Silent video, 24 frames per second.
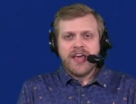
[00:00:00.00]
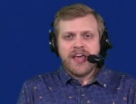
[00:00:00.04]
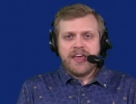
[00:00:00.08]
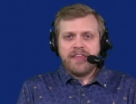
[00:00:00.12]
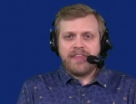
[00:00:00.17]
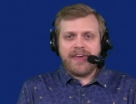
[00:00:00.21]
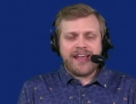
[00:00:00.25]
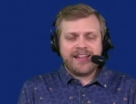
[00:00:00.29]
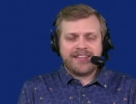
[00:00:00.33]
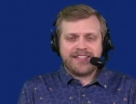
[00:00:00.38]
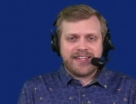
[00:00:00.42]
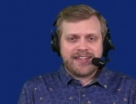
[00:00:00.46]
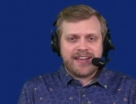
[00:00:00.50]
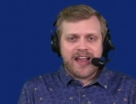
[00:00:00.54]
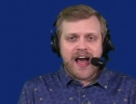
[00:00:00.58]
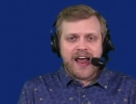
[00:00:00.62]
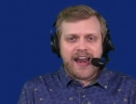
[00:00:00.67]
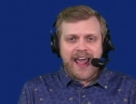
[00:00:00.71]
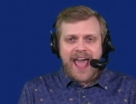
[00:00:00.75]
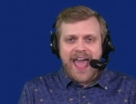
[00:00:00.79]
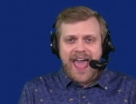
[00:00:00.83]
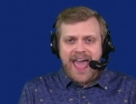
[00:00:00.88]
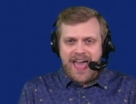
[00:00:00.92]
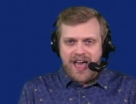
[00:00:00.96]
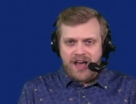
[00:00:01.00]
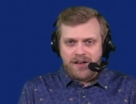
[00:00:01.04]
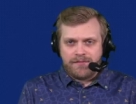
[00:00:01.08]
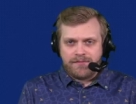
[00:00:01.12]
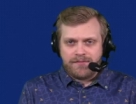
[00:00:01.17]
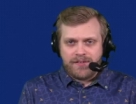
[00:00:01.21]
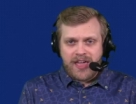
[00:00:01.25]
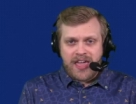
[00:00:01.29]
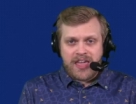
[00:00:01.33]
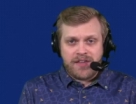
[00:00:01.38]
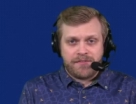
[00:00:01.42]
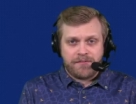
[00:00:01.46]
they did not have
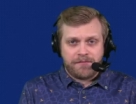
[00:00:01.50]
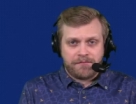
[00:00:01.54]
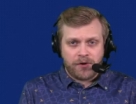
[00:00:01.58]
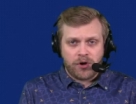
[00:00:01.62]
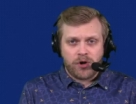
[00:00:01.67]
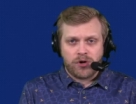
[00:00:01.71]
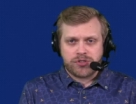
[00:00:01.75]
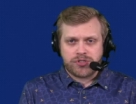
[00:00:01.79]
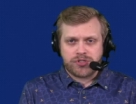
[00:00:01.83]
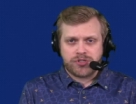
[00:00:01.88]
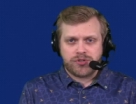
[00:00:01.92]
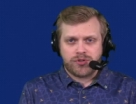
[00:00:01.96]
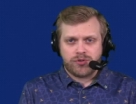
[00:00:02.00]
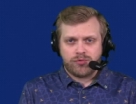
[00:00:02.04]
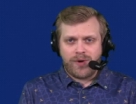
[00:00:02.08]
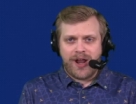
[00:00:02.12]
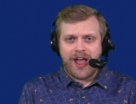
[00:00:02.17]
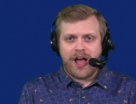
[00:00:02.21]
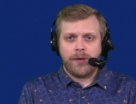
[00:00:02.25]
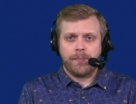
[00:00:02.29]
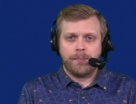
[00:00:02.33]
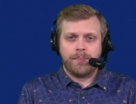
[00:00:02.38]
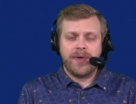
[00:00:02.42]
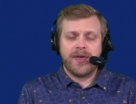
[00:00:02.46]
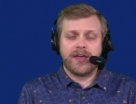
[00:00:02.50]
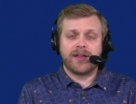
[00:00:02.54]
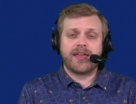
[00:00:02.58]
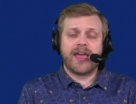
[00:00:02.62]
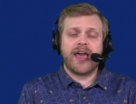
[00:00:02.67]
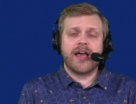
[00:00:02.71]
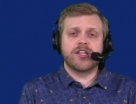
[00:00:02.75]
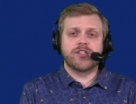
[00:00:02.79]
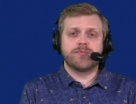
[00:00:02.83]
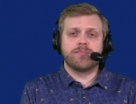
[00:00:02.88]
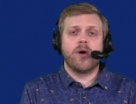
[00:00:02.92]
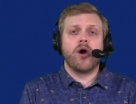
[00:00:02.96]
a first round pick
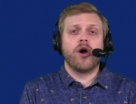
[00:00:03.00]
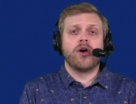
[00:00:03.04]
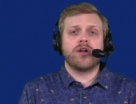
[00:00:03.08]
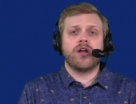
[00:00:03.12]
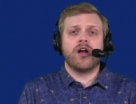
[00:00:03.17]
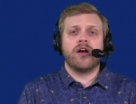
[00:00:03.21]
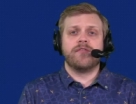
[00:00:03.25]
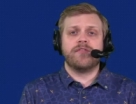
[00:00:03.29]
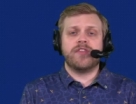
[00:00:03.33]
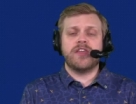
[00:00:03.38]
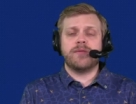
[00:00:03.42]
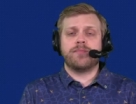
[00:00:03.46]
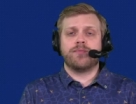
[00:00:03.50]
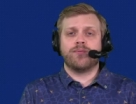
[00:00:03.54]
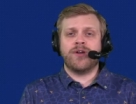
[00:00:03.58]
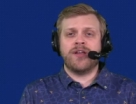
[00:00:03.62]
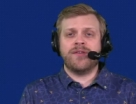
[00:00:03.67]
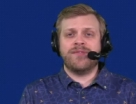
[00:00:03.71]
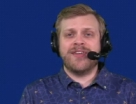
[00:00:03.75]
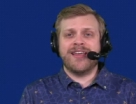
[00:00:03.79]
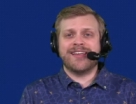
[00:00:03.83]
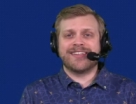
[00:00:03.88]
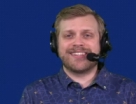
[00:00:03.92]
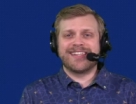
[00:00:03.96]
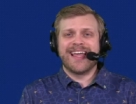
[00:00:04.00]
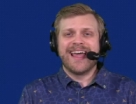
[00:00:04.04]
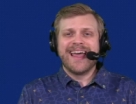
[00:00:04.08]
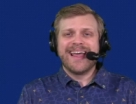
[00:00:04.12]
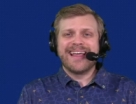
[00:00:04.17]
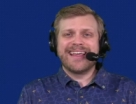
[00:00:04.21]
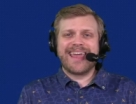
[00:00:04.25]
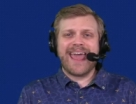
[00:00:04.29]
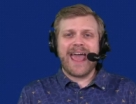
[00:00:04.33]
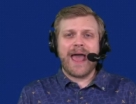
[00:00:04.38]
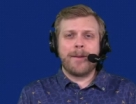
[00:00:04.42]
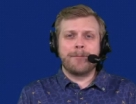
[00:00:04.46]
as part of the previous
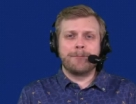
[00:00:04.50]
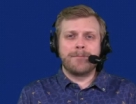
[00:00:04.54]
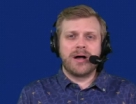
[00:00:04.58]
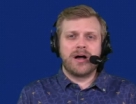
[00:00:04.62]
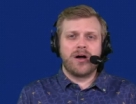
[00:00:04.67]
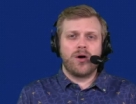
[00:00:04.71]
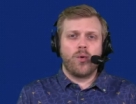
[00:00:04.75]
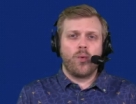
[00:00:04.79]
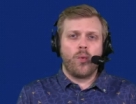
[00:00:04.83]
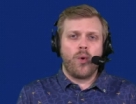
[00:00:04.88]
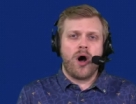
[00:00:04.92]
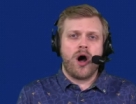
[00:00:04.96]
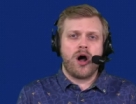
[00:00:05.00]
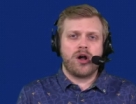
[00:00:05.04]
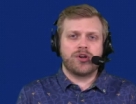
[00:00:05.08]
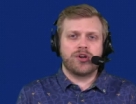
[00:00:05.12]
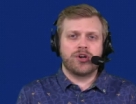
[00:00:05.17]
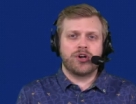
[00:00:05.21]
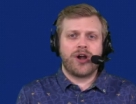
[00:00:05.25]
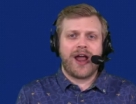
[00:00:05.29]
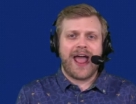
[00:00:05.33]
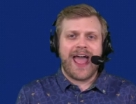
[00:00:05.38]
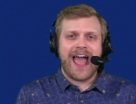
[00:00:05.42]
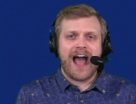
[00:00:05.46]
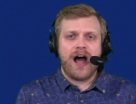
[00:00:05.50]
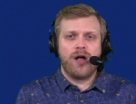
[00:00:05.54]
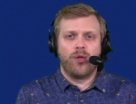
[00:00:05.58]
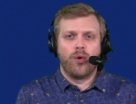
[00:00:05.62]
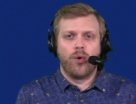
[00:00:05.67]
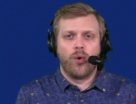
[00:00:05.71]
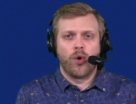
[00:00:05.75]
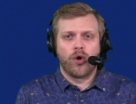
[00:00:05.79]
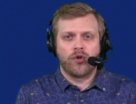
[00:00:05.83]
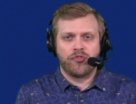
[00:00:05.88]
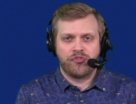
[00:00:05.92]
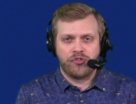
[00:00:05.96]
Kemba Walker Al
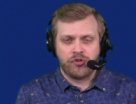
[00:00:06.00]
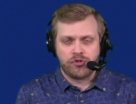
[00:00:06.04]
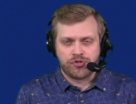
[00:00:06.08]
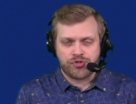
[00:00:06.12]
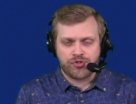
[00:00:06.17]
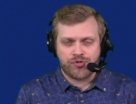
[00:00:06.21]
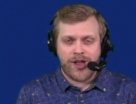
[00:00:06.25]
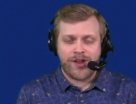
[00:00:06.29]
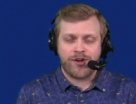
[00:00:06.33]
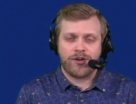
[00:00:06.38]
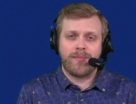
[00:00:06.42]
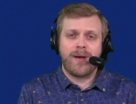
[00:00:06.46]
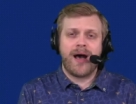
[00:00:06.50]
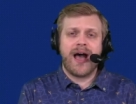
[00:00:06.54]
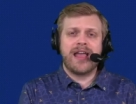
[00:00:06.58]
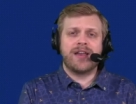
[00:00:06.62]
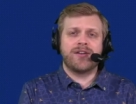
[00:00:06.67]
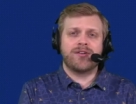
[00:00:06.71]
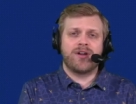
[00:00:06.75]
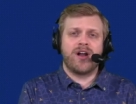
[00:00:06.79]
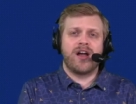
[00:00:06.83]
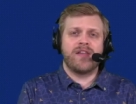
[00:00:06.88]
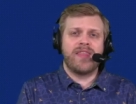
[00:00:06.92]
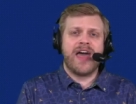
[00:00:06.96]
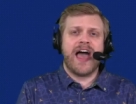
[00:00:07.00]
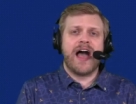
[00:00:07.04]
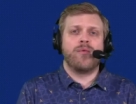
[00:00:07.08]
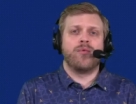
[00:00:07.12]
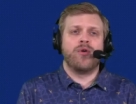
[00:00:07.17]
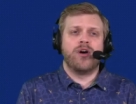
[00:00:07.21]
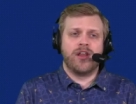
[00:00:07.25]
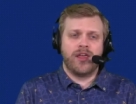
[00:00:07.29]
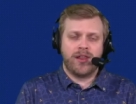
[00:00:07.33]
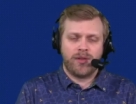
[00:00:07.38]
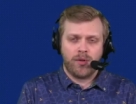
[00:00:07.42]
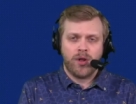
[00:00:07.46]
Horford trade. Reminder on that
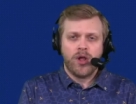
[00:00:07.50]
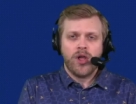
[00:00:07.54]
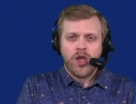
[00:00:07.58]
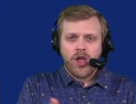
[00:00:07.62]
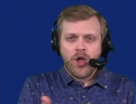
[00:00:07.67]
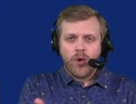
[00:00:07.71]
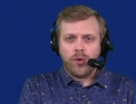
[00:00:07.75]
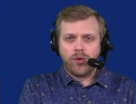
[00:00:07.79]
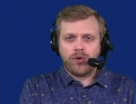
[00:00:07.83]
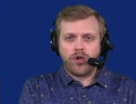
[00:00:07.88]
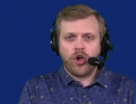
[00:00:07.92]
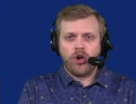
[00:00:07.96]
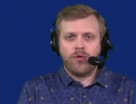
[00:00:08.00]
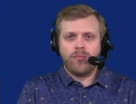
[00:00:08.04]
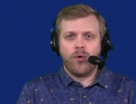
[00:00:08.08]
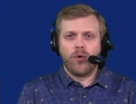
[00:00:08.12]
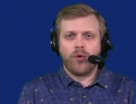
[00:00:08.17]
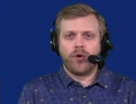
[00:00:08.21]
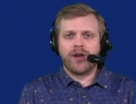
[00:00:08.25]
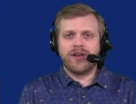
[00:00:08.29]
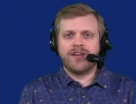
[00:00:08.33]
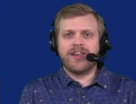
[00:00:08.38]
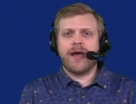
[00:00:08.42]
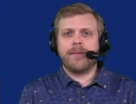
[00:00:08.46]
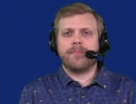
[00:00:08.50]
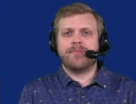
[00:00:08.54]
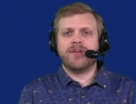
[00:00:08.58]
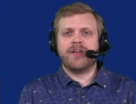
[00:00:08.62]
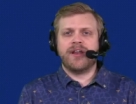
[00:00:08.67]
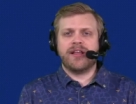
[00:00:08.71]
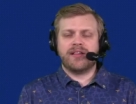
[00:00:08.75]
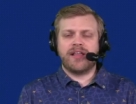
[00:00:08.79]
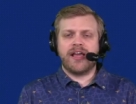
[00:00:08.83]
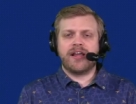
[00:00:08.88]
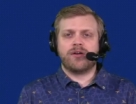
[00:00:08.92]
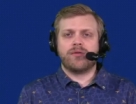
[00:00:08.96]
one, and we'll go more in depth in
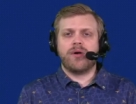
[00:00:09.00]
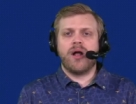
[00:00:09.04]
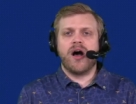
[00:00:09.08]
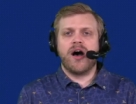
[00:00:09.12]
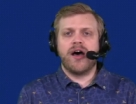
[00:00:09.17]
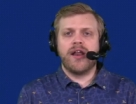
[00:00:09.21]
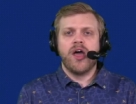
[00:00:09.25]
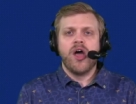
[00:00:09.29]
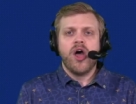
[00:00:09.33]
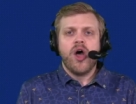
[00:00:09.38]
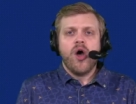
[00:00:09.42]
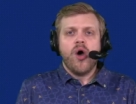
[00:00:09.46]
it later on.